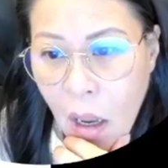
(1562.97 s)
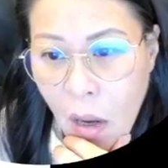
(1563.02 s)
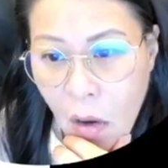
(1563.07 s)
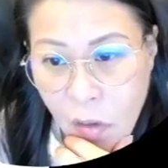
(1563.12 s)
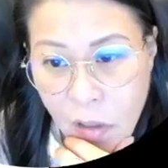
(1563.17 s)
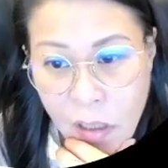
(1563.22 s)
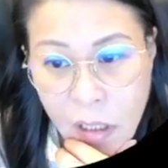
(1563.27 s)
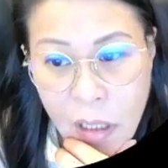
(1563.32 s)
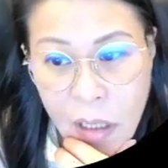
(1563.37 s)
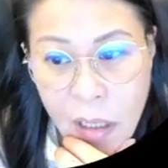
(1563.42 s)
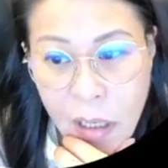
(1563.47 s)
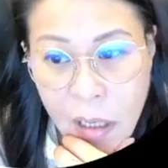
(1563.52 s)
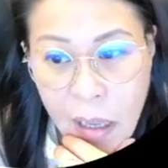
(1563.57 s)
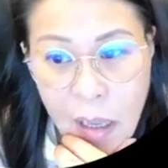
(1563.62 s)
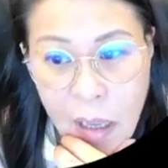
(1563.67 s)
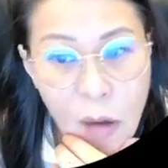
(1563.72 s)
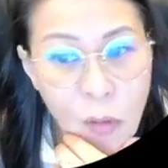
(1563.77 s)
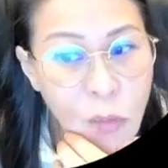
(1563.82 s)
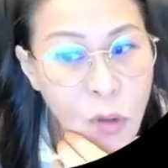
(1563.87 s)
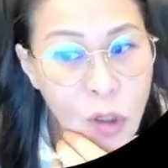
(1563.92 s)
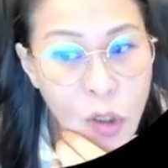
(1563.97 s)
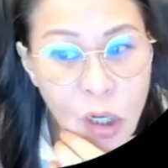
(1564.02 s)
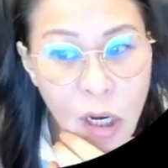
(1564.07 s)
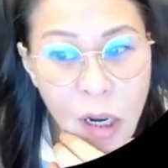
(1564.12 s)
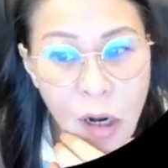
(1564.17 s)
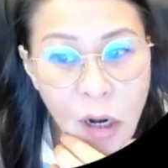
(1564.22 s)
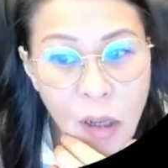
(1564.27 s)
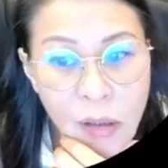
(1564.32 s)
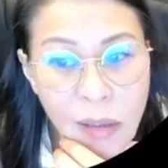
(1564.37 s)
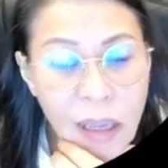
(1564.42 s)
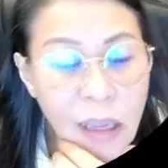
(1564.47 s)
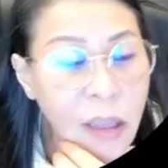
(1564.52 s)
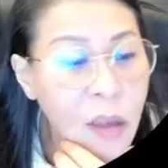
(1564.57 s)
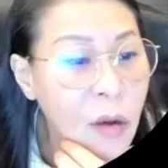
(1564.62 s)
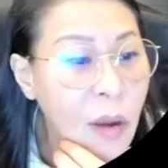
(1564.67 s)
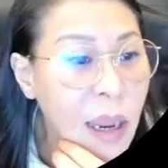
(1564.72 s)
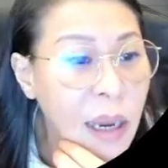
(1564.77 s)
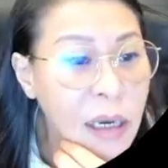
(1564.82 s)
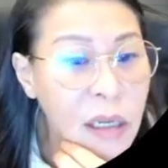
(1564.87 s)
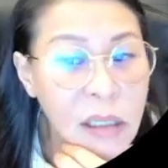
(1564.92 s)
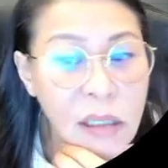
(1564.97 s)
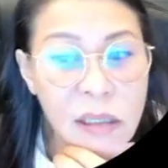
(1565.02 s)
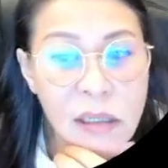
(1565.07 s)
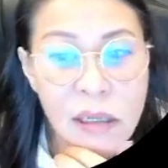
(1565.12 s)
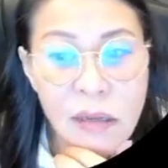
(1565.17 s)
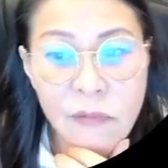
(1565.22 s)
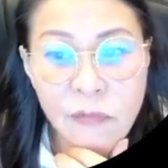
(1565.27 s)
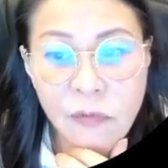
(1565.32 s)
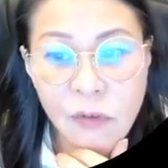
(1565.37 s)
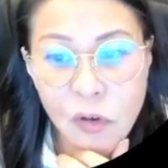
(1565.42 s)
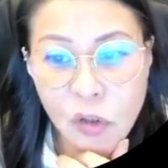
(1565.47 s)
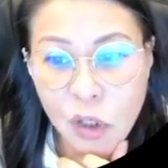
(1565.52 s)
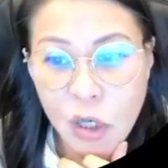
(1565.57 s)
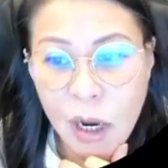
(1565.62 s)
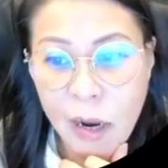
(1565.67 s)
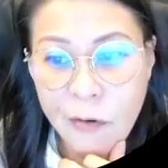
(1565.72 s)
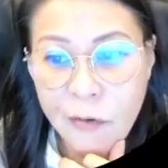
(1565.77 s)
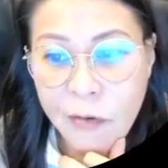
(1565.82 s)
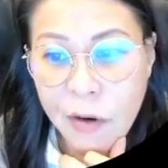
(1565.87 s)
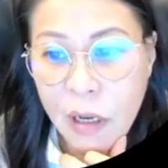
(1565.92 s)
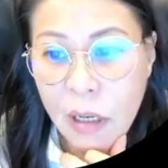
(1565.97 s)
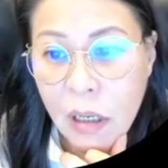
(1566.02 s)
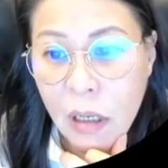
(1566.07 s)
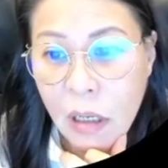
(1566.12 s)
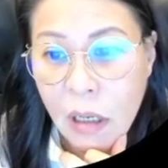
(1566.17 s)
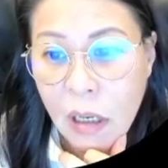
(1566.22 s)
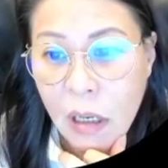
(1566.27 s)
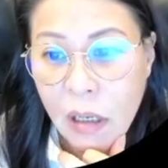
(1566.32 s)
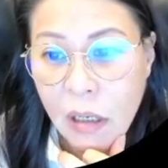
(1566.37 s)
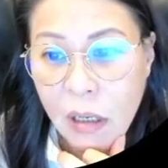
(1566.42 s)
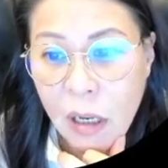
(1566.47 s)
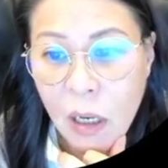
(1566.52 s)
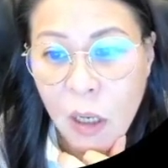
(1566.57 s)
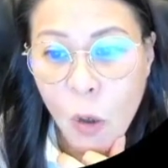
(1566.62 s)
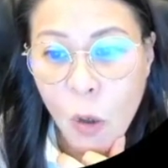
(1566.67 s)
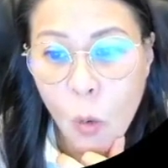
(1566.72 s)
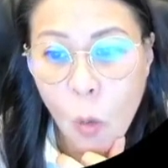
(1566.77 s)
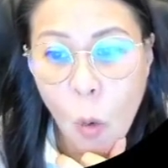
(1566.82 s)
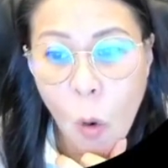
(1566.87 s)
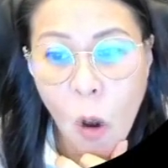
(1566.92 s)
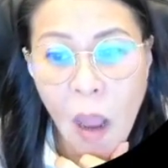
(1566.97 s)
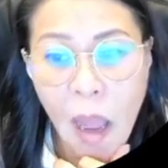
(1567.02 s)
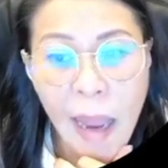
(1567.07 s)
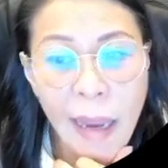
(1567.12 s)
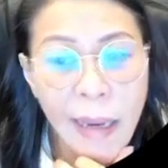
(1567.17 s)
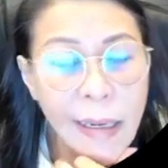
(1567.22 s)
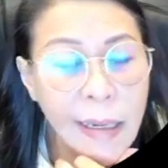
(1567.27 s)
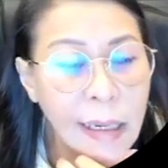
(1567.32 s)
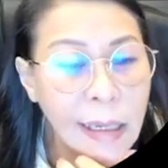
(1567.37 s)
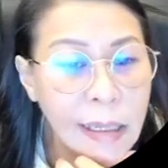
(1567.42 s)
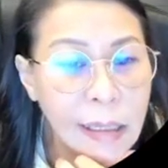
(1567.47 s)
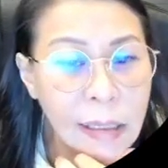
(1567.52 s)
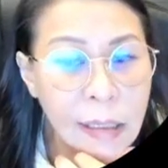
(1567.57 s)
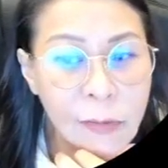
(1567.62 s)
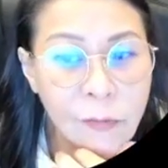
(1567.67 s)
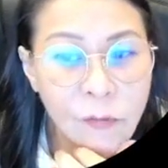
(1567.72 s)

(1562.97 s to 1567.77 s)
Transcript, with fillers: uh, Hockey can help me share. Lah. Thank you, Alan Sim, for sharing. Thank you, Wong Ai Ling,